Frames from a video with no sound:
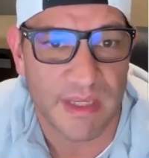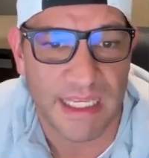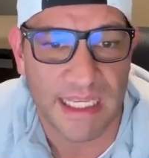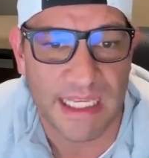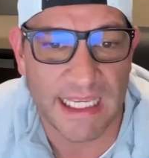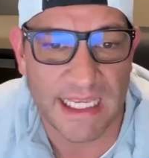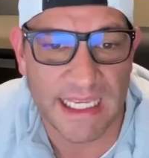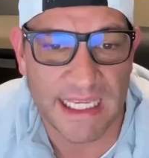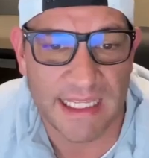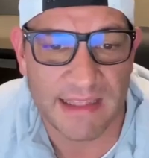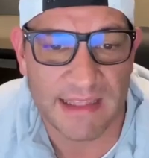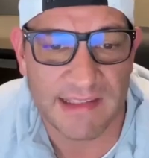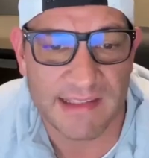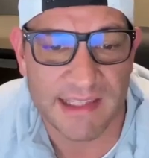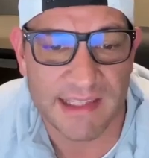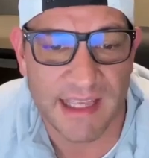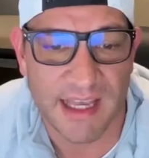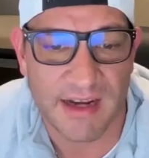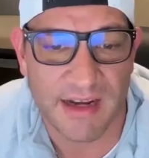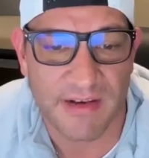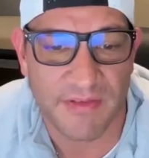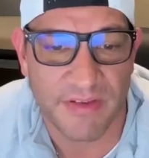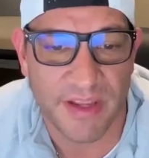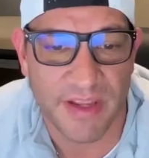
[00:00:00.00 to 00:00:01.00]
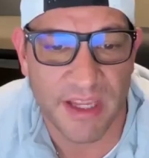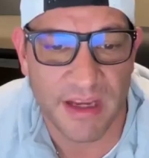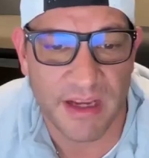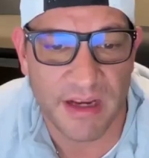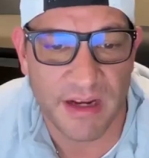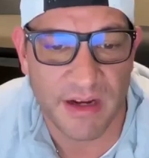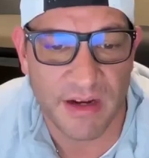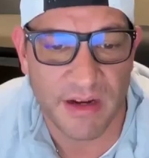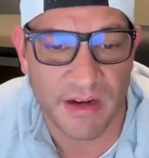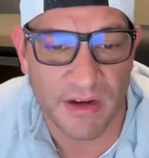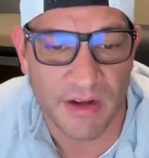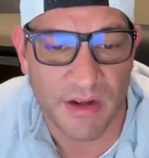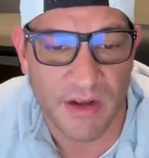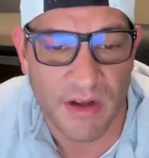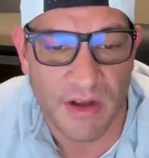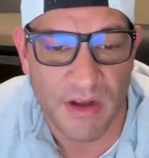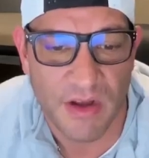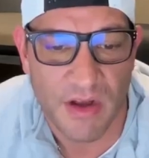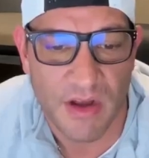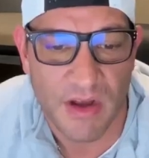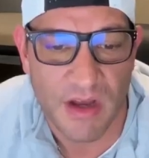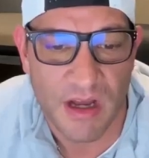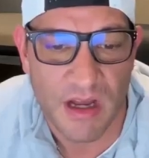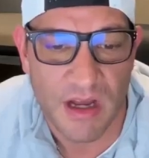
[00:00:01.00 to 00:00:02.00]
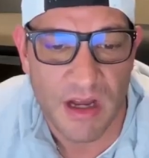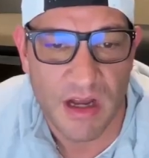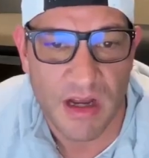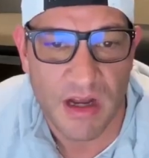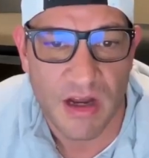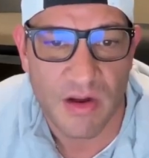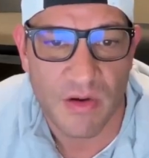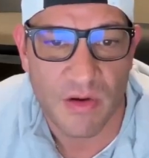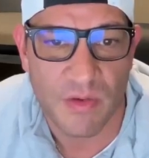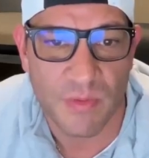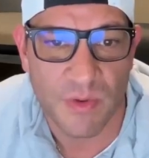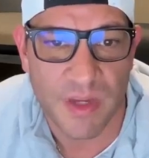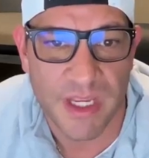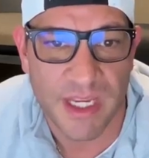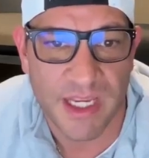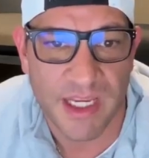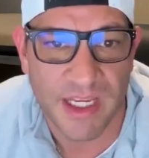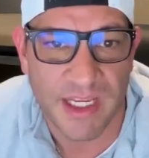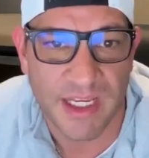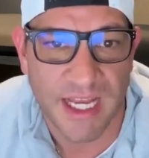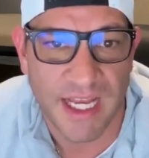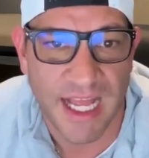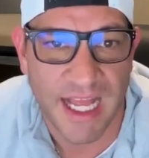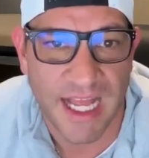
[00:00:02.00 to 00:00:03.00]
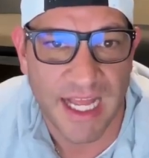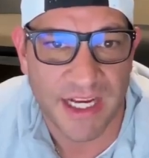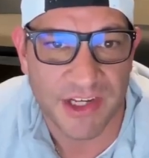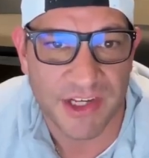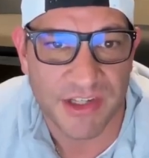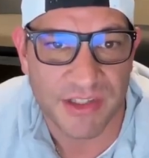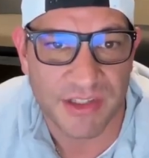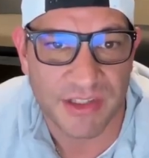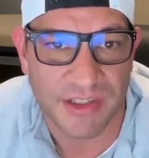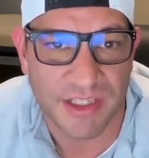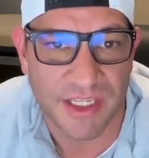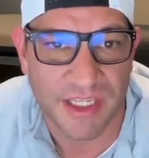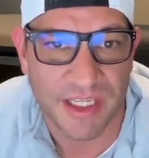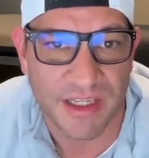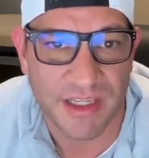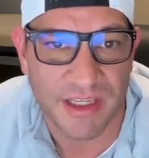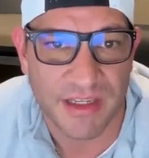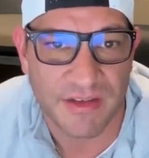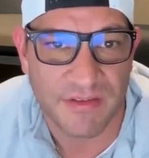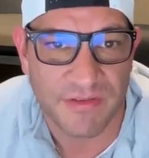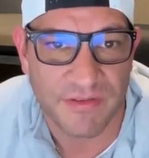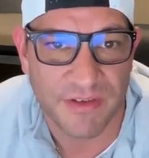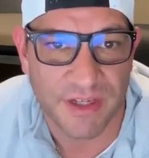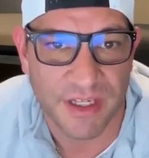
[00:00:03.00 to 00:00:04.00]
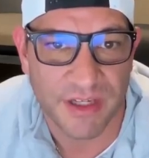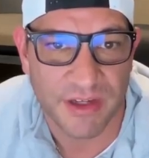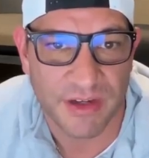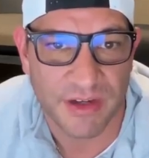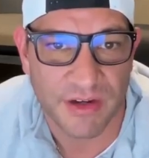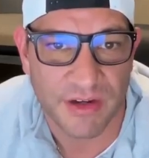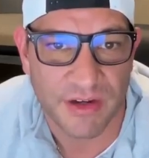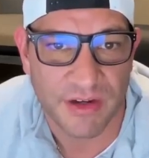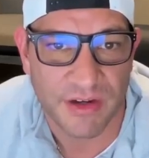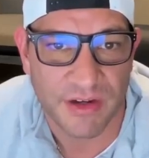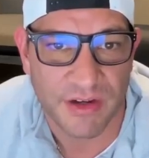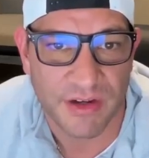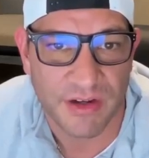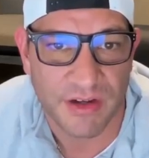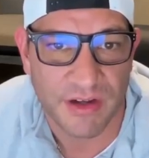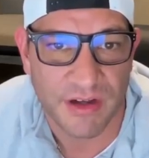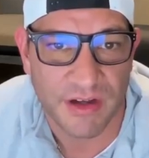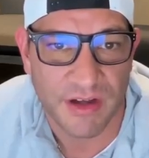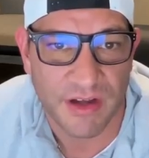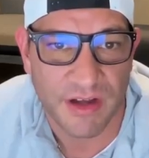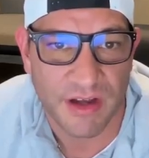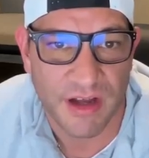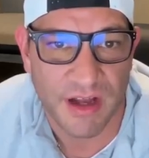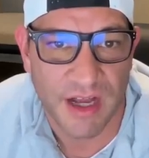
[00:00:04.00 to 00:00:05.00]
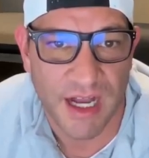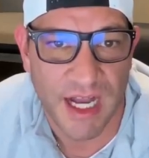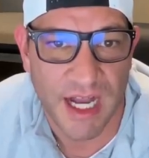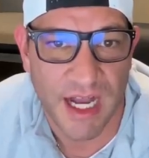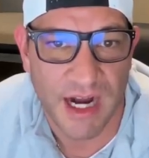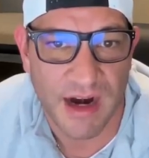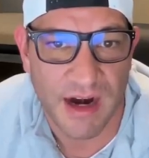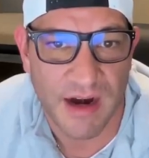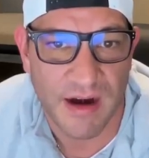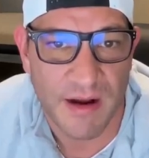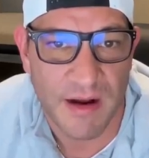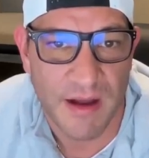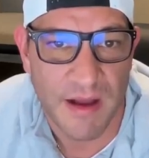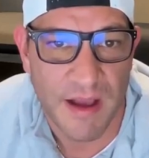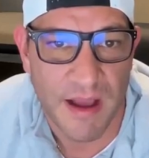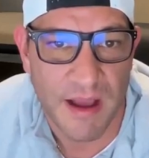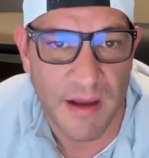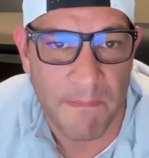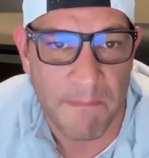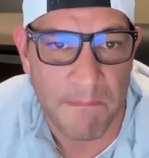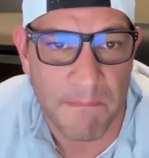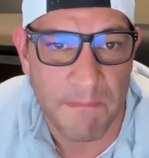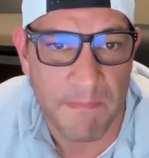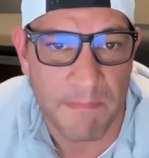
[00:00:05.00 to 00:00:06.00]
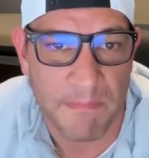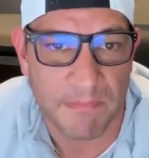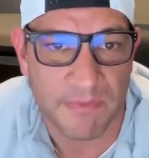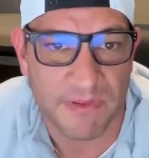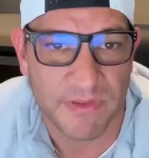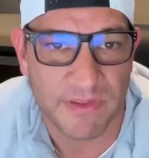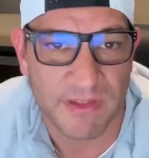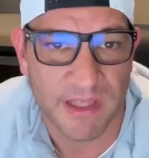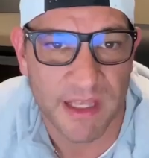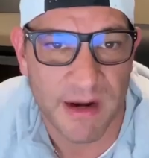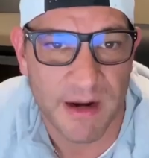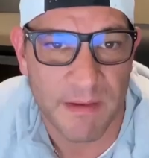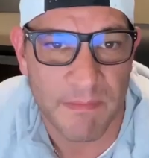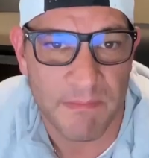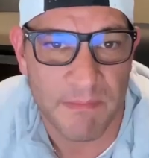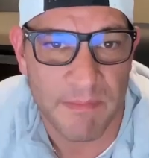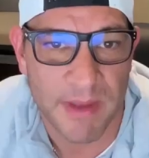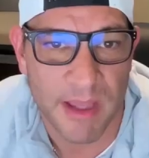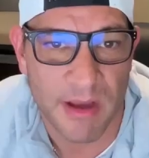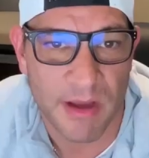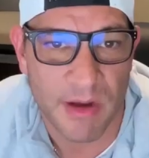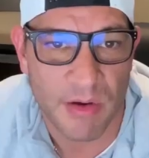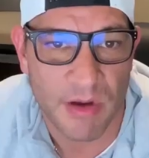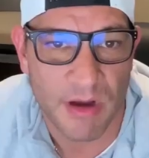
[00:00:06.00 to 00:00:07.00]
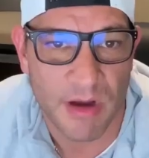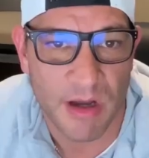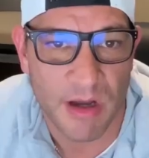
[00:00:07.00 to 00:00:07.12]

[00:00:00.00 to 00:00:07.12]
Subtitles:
Inside of here, we can actually configure our setup mail